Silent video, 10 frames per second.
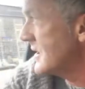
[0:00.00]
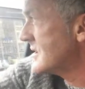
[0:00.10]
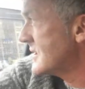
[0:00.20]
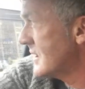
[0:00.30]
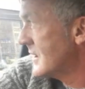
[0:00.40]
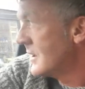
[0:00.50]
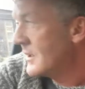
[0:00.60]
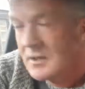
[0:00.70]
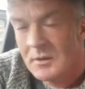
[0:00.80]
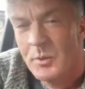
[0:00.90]
is
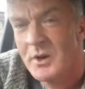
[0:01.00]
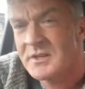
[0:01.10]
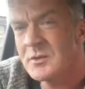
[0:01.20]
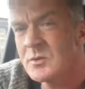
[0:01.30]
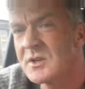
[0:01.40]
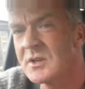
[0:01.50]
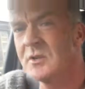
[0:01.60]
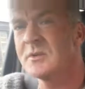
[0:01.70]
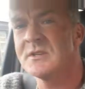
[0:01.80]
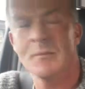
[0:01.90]
your personal
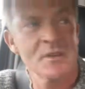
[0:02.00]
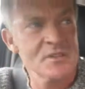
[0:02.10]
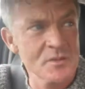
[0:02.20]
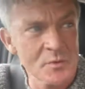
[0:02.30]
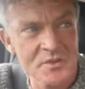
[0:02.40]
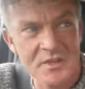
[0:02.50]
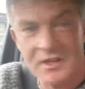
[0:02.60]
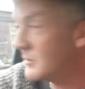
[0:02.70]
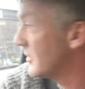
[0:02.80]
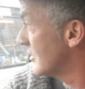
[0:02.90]
security measures, which keep